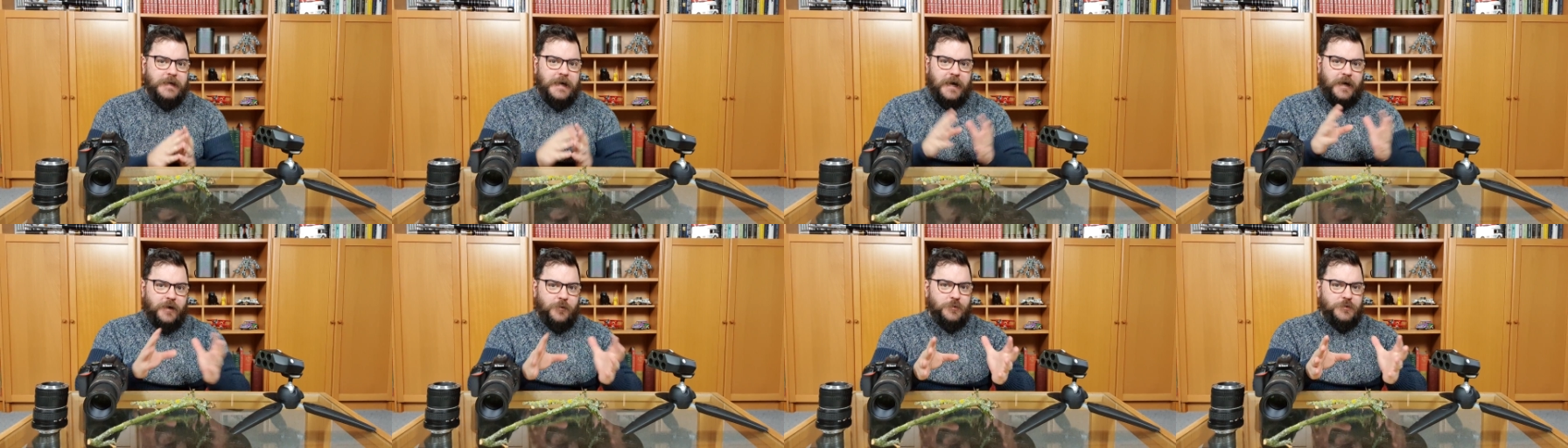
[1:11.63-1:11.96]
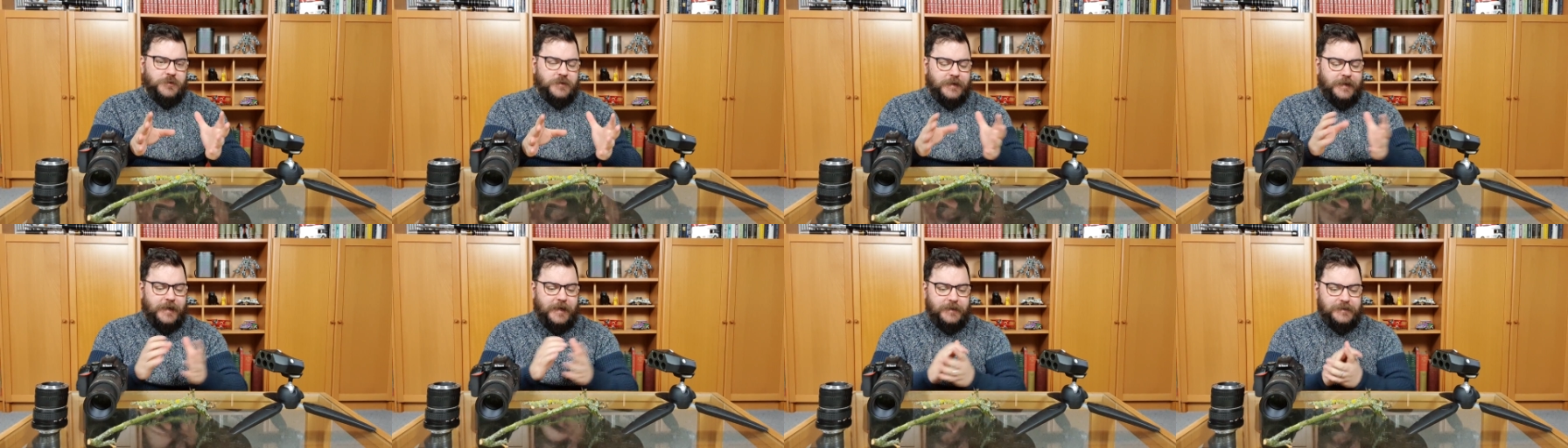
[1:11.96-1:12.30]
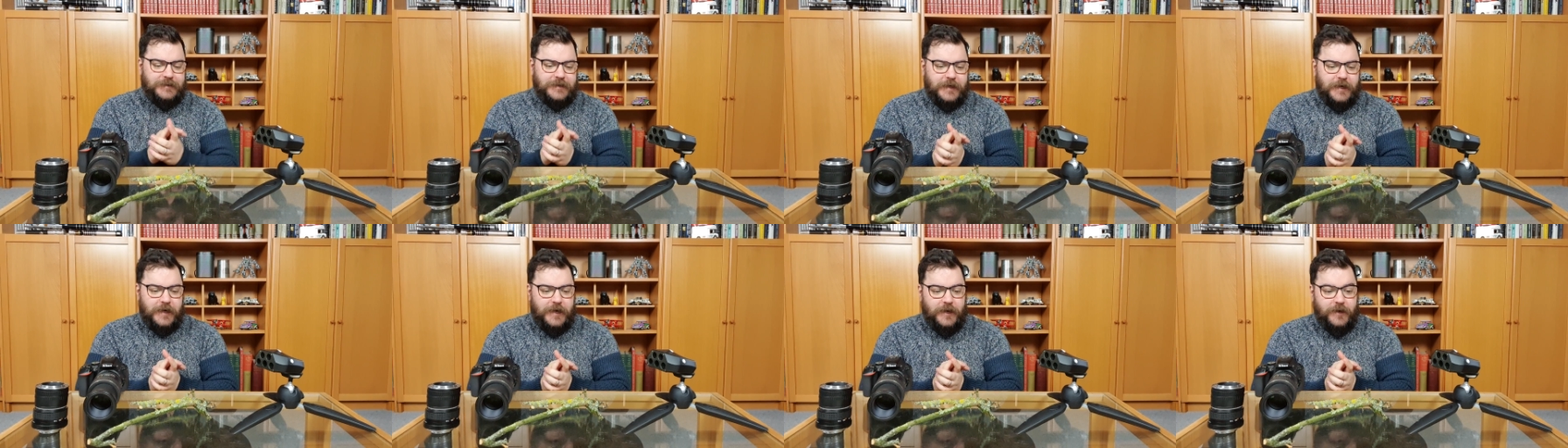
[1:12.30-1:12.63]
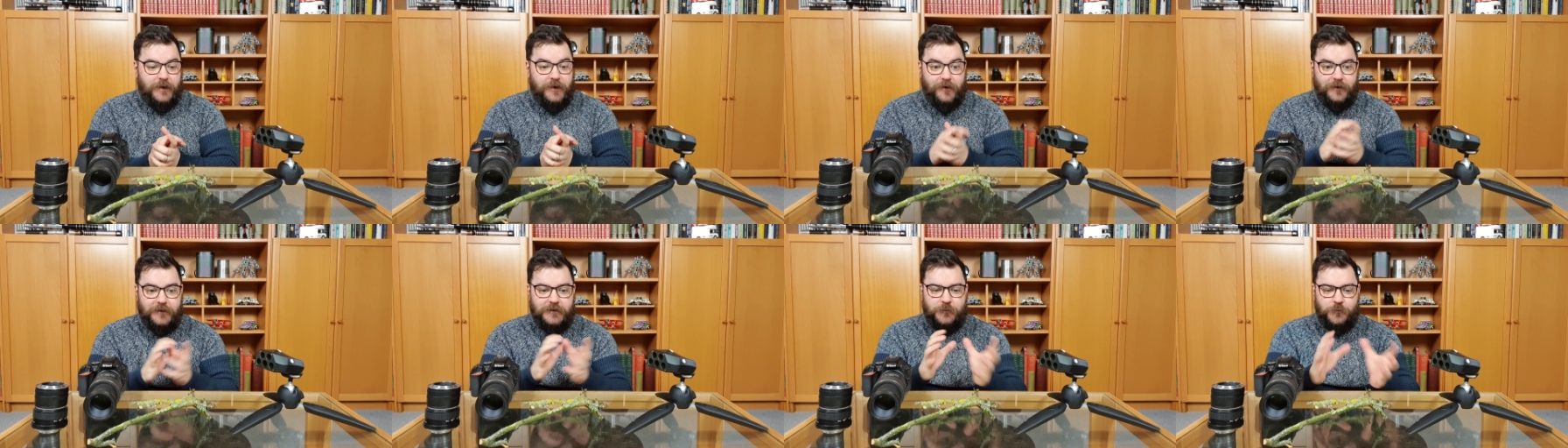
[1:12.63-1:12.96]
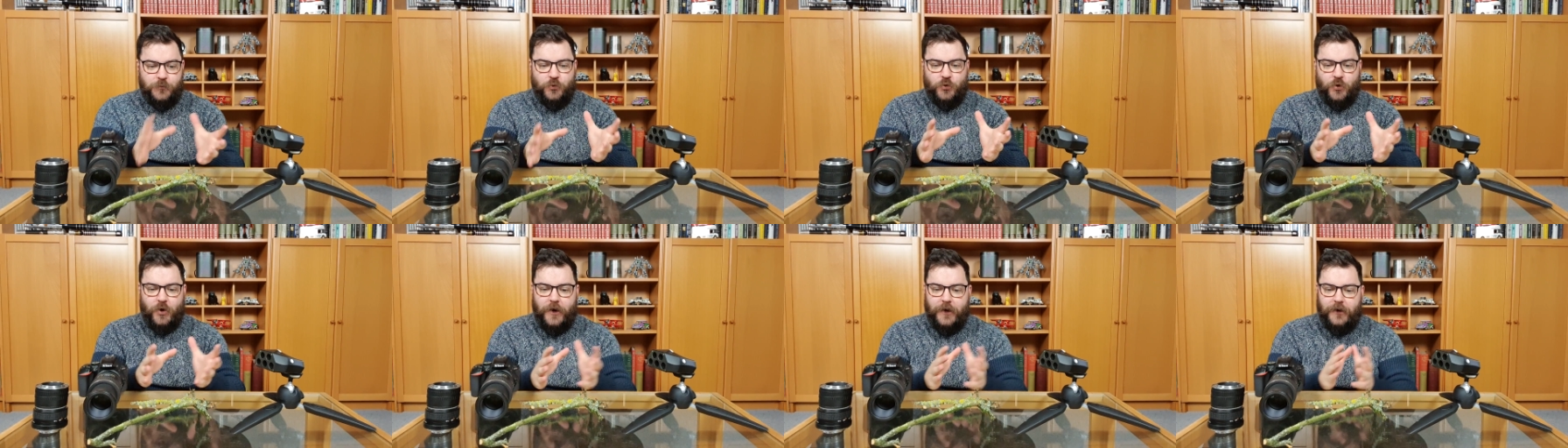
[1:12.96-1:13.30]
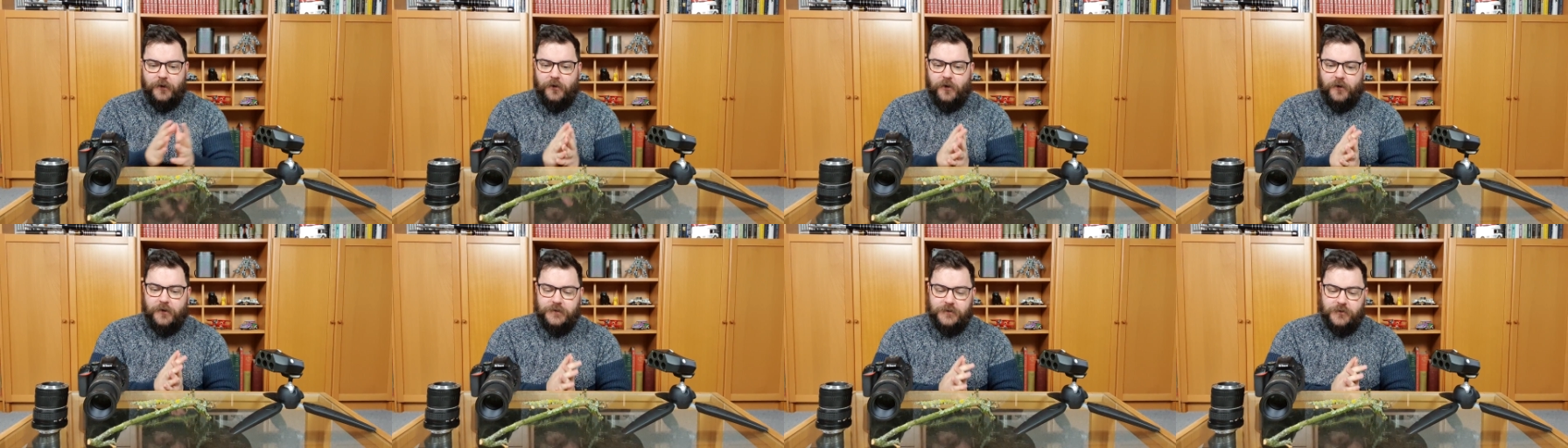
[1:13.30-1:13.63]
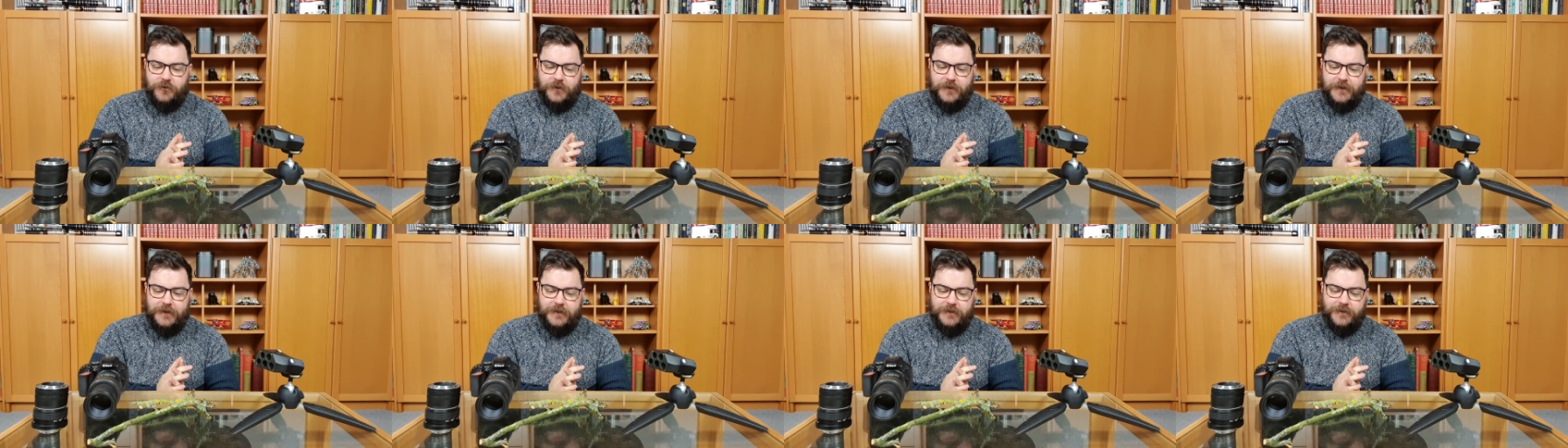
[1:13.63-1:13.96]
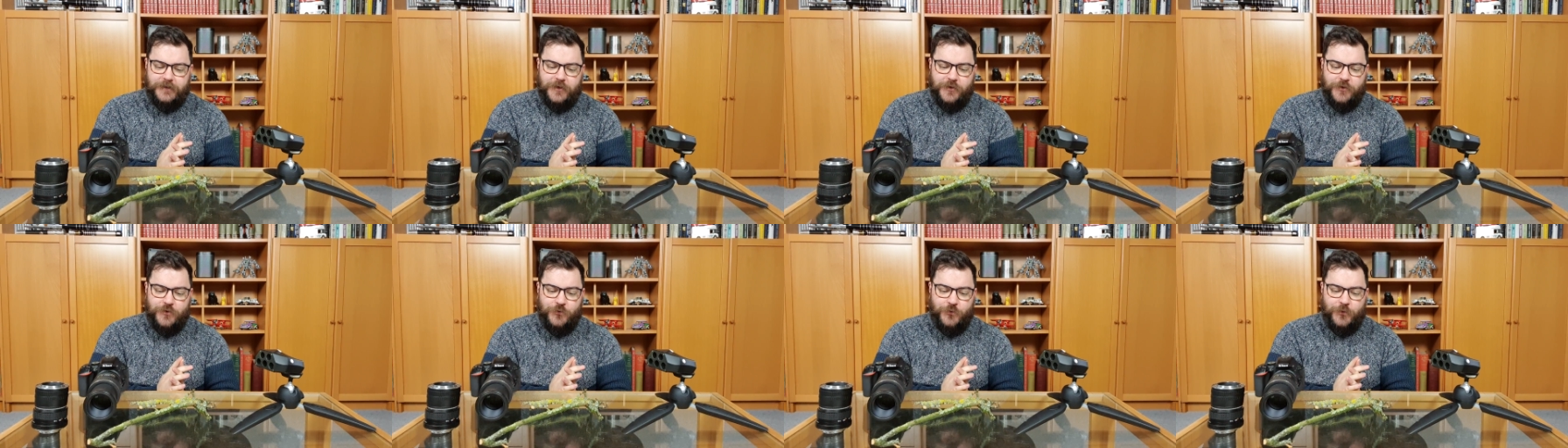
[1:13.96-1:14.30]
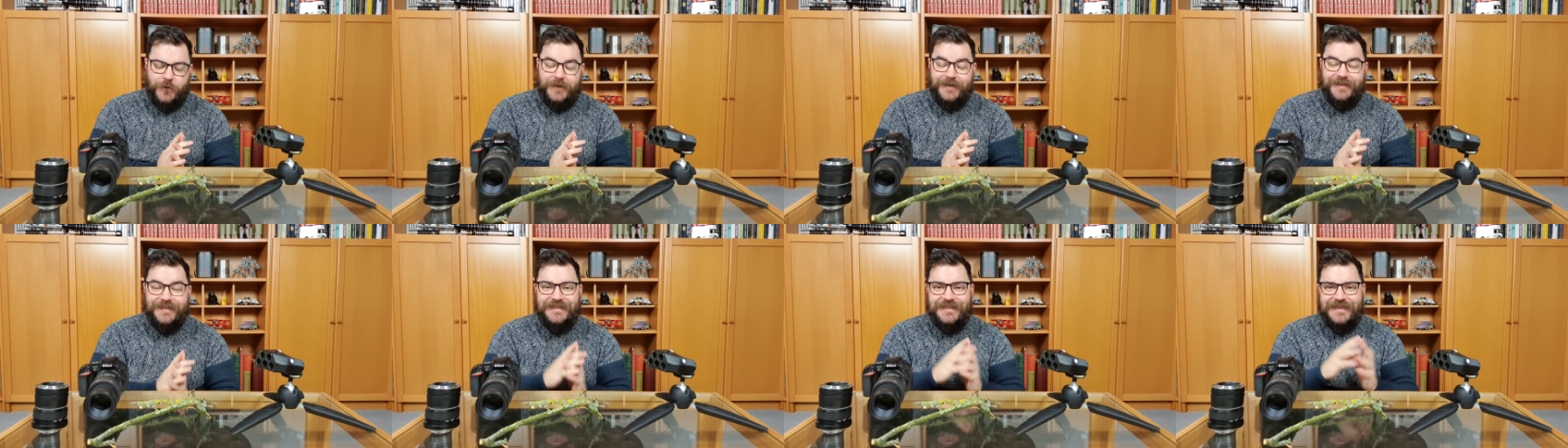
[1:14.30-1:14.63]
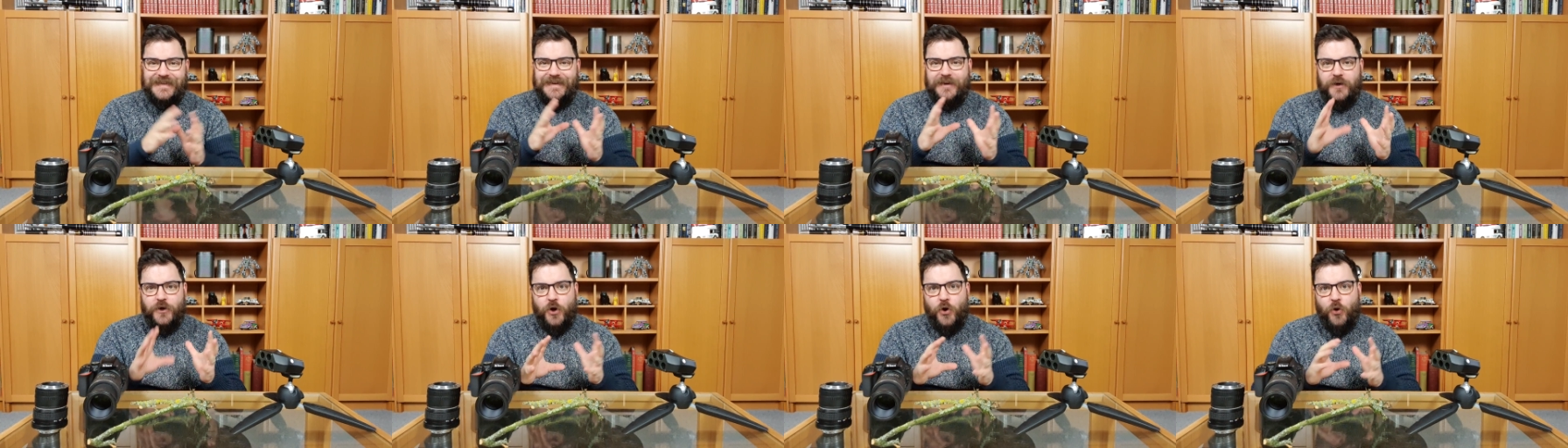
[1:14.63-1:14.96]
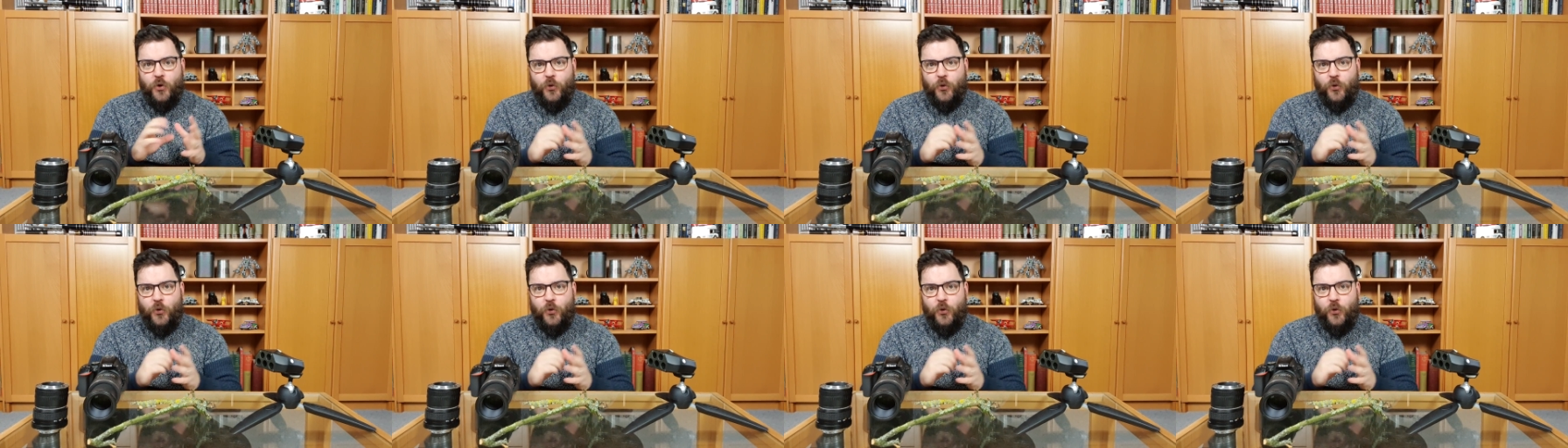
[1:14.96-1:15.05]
I want to get a nice bright light on here so that we can see